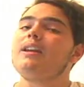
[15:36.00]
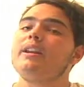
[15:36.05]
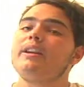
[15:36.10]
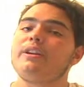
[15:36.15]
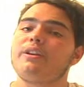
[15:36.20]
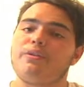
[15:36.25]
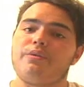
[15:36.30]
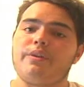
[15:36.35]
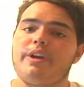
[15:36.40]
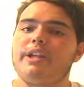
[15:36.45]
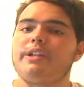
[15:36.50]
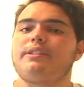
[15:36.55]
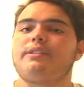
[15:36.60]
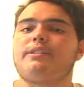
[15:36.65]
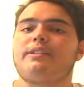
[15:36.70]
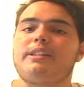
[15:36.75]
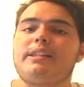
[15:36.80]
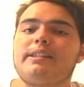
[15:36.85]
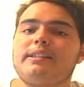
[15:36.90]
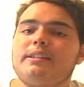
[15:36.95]
Not a great
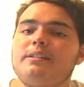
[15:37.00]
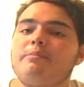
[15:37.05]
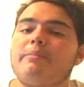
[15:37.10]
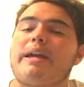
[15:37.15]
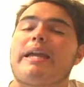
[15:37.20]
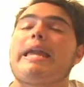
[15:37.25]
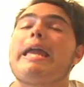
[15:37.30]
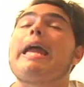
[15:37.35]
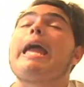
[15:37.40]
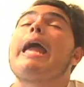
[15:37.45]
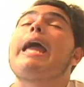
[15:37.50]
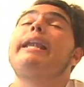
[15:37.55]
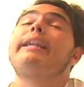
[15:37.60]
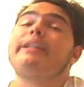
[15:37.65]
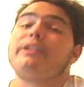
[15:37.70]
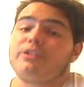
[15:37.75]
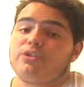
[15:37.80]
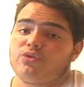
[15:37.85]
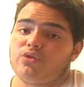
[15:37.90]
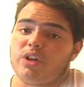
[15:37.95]
season by
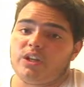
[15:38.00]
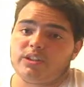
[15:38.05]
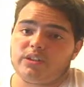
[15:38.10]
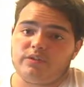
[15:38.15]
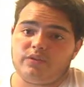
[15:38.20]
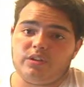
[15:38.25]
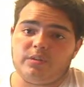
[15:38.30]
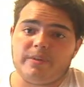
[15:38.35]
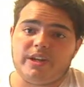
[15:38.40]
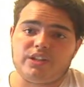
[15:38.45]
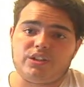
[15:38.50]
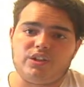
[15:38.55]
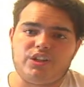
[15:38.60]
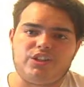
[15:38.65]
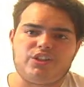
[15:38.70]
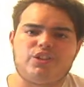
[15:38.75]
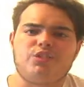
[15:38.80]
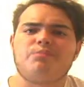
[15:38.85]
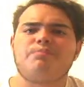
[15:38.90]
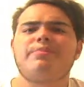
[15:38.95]
any stretch of the
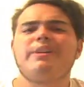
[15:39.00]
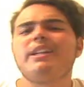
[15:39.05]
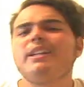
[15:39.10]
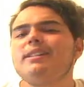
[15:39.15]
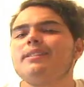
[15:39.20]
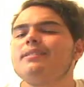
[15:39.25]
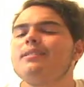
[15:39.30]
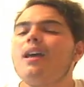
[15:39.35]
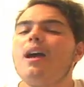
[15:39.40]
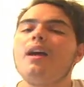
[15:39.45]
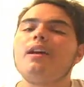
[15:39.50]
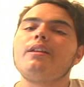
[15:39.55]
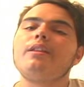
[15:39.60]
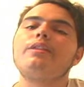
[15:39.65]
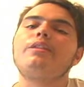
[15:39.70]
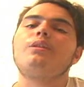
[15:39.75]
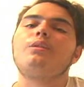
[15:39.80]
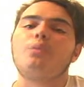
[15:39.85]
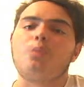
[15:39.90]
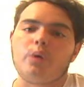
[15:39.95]
imagination, but it's not
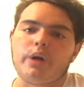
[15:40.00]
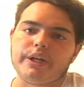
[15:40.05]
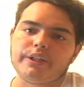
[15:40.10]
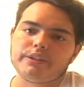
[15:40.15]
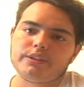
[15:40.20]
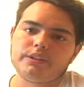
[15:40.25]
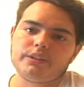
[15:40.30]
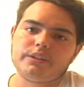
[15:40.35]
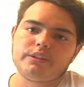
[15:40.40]
the worst.